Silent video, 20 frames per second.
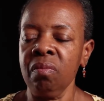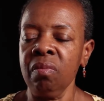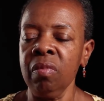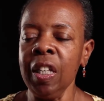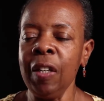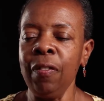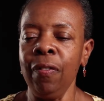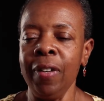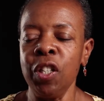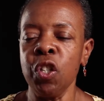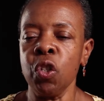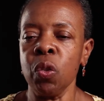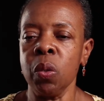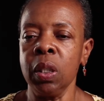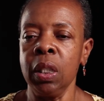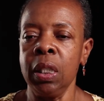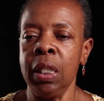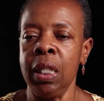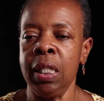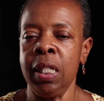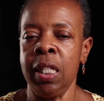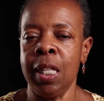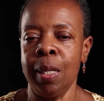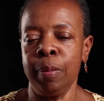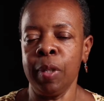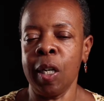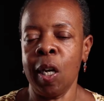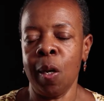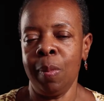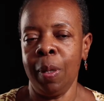eventually
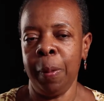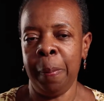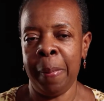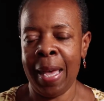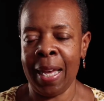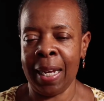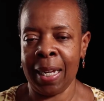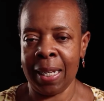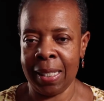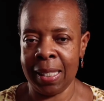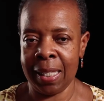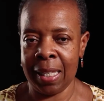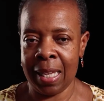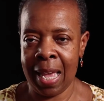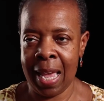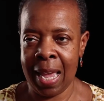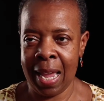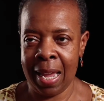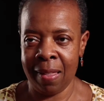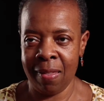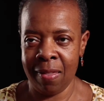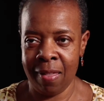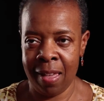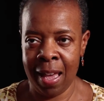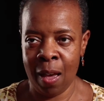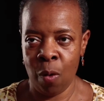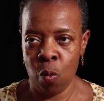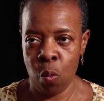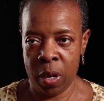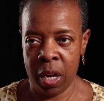them coming back and saying
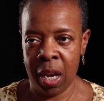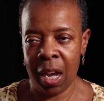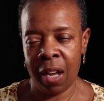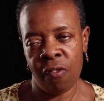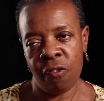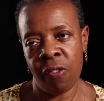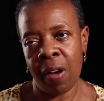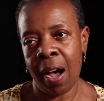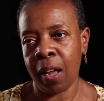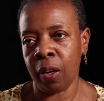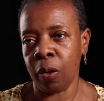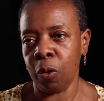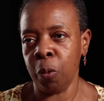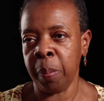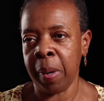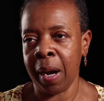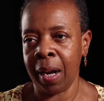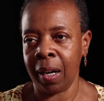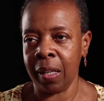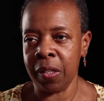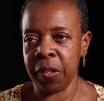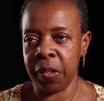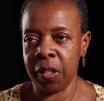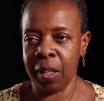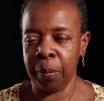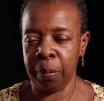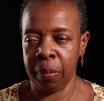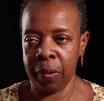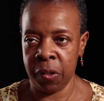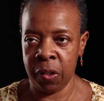that we had followed policy
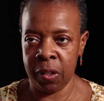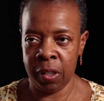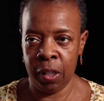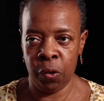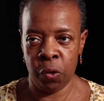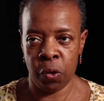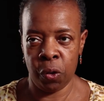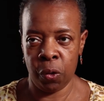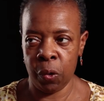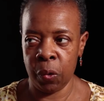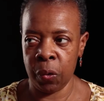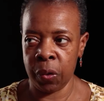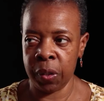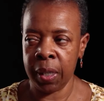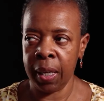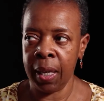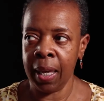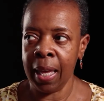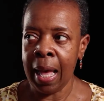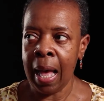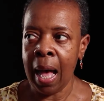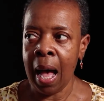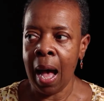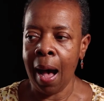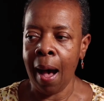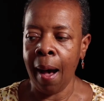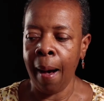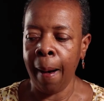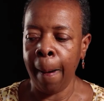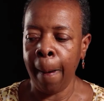and procedures
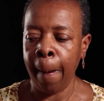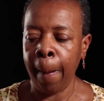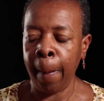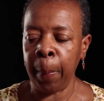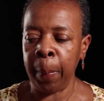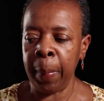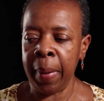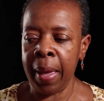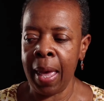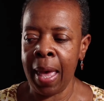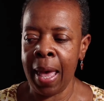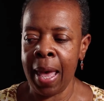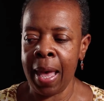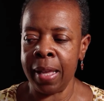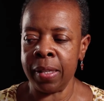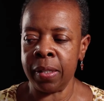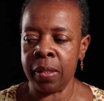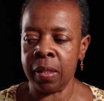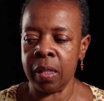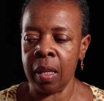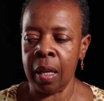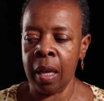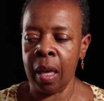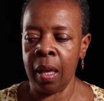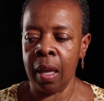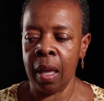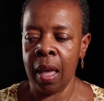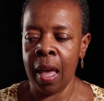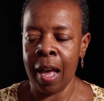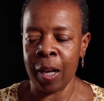as
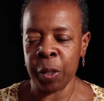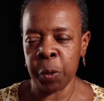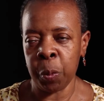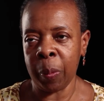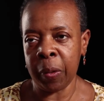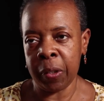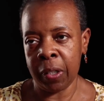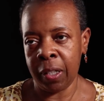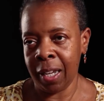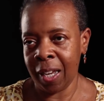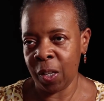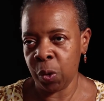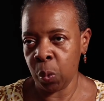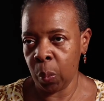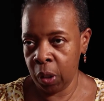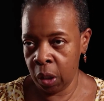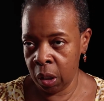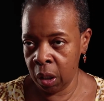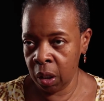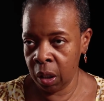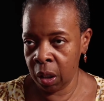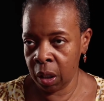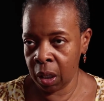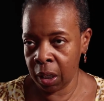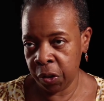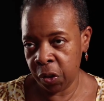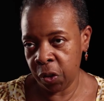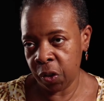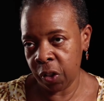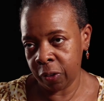expertly as we could
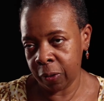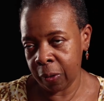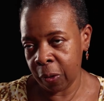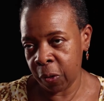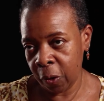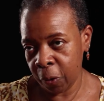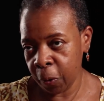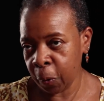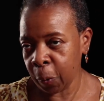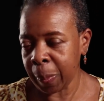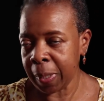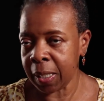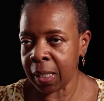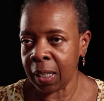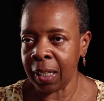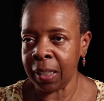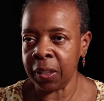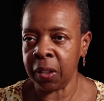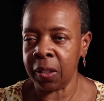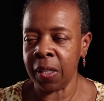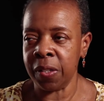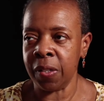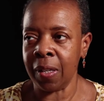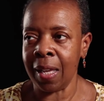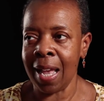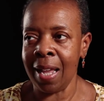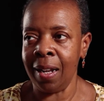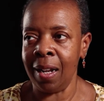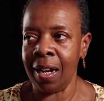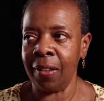considering the circumstances,
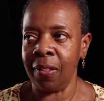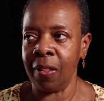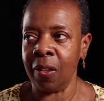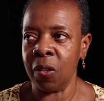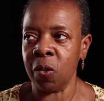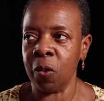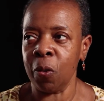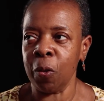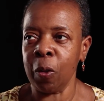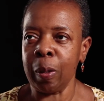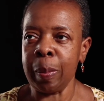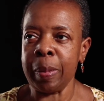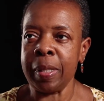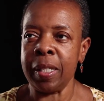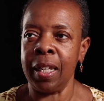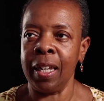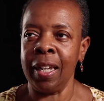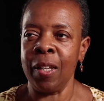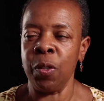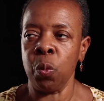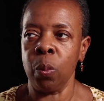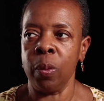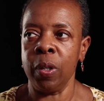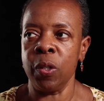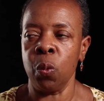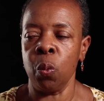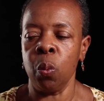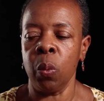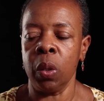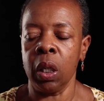and that the circumstance
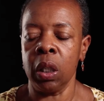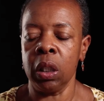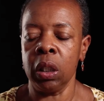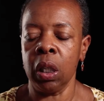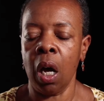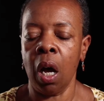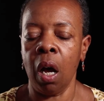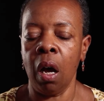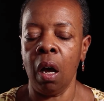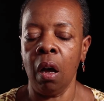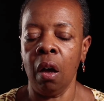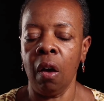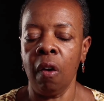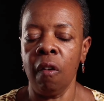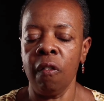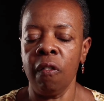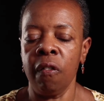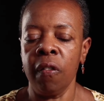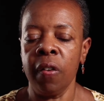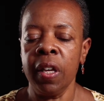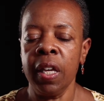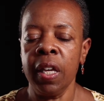was one of